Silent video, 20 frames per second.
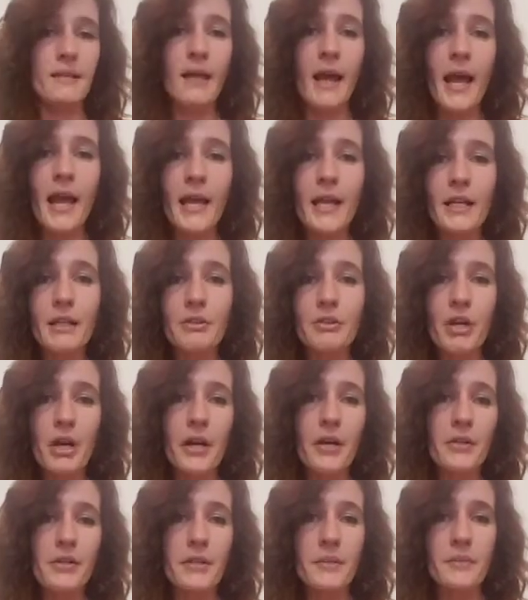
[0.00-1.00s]
like,
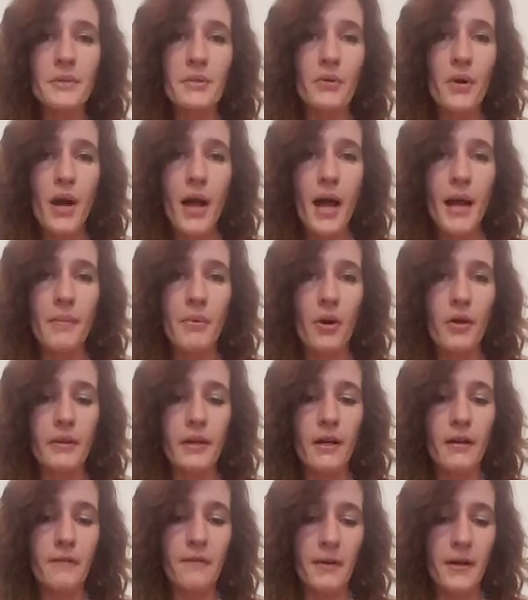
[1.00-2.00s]
share, subscribe, all
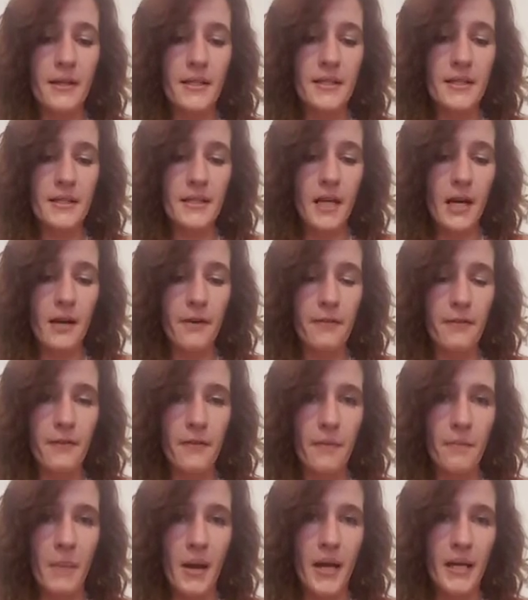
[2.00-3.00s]
that fun stuff.
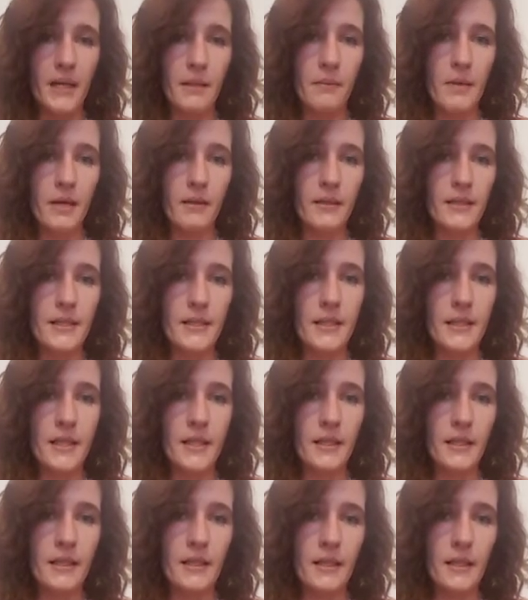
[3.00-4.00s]
My email is
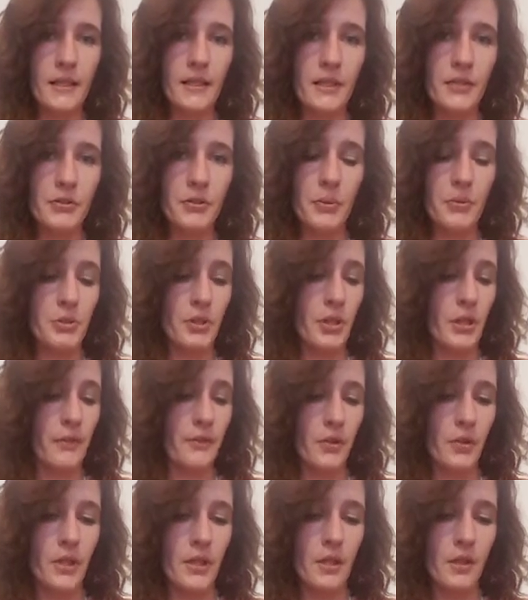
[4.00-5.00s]
in the description
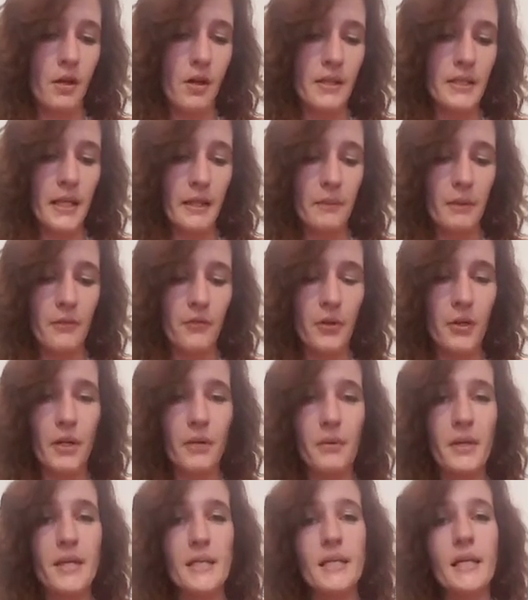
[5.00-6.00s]
if you need to contact me for
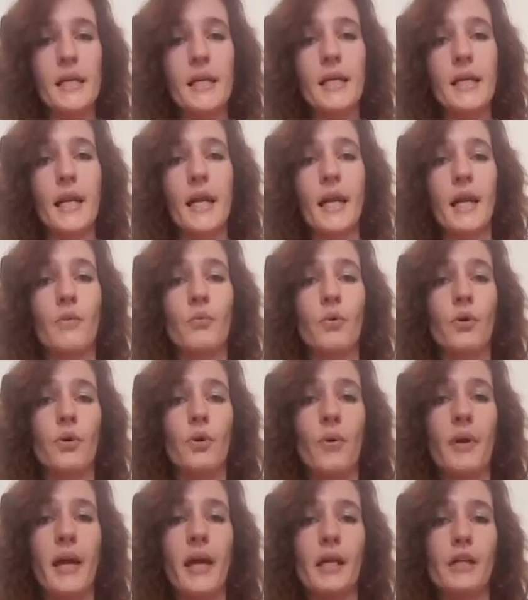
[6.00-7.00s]
any reason, and we'll
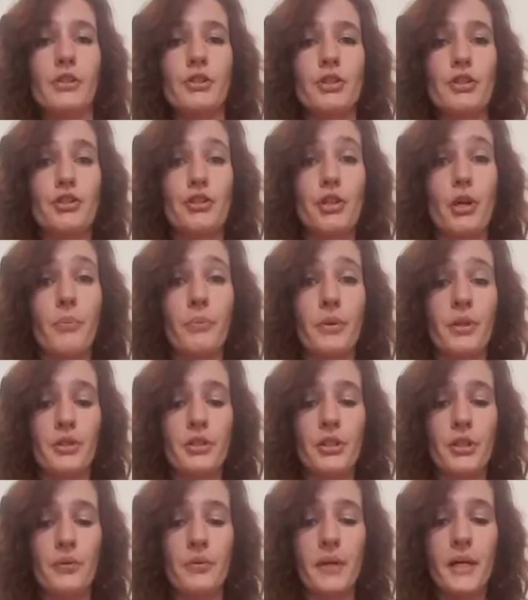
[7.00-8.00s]
go ahead and just jump
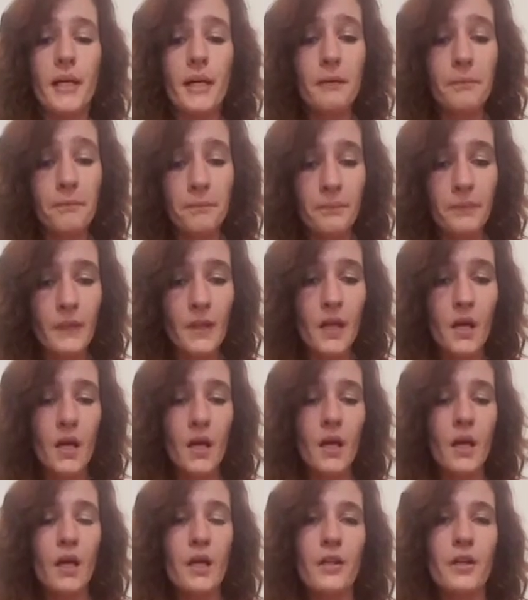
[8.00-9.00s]
into your reading.
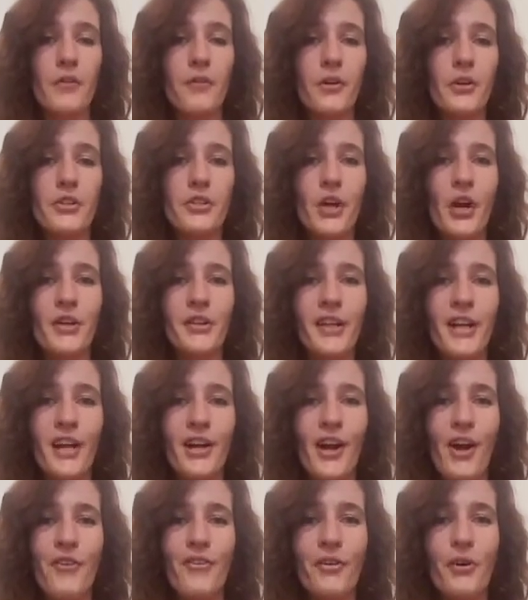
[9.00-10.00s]
The first card that
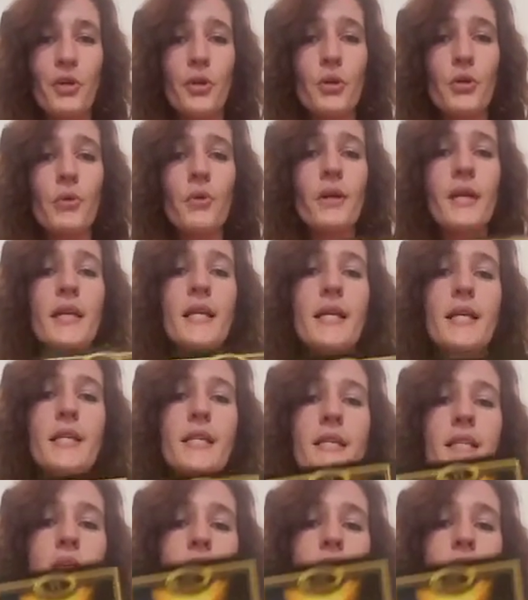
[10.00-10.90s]
I got for you is